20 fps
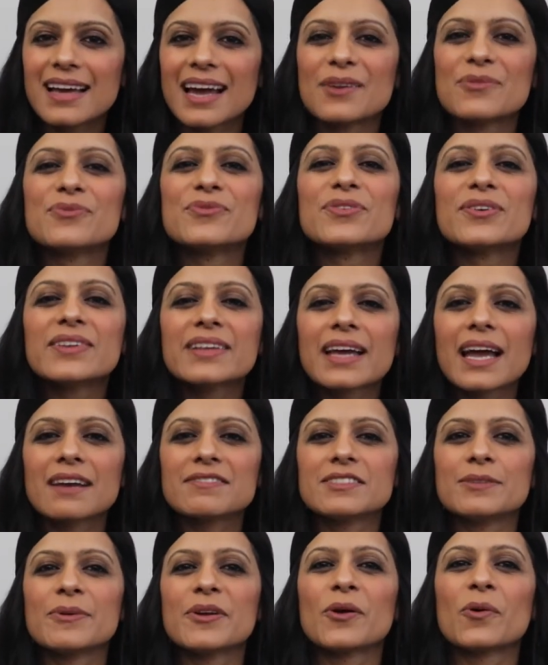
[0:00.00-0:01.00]
I really
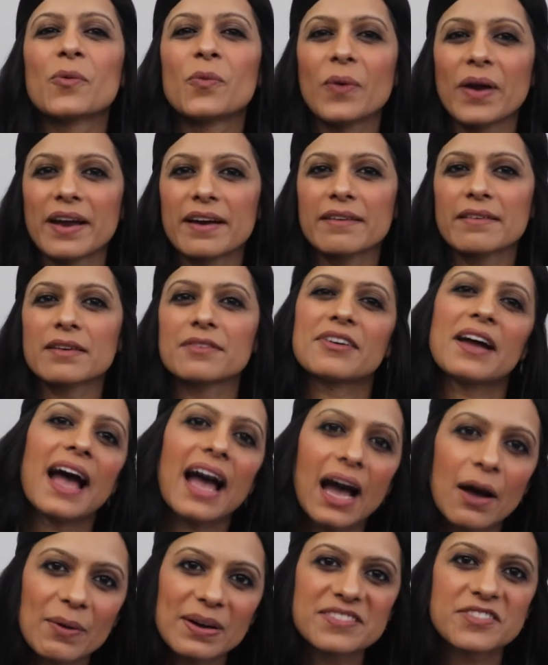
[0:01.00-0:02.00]
have to be aware of
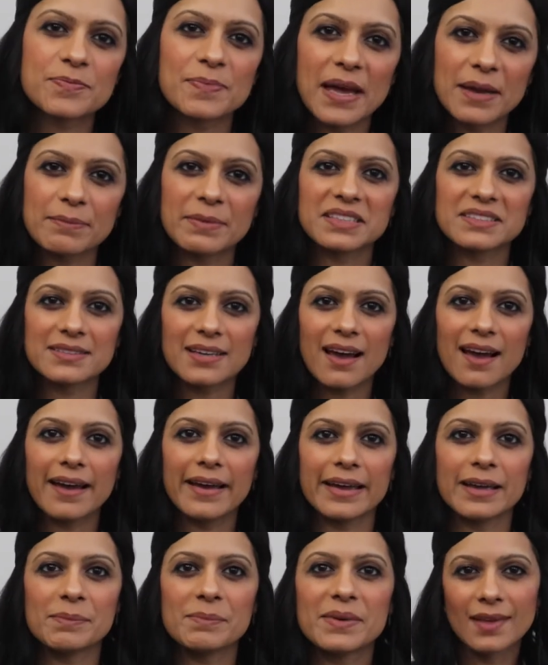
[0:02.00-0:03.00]
how I spend my
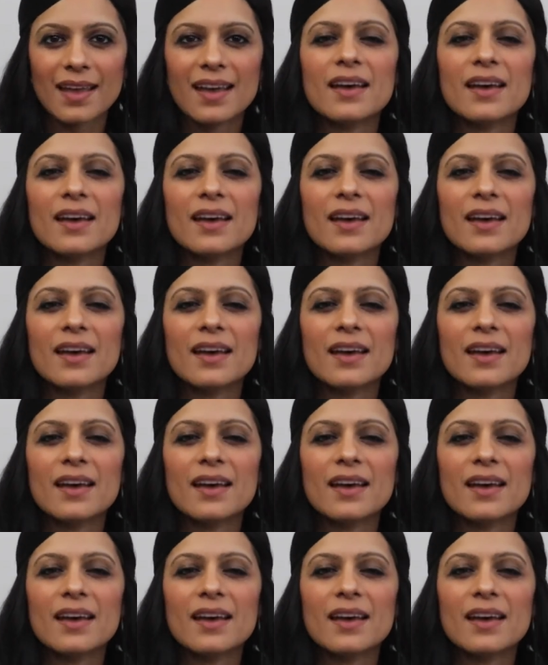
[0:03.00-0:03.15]
time.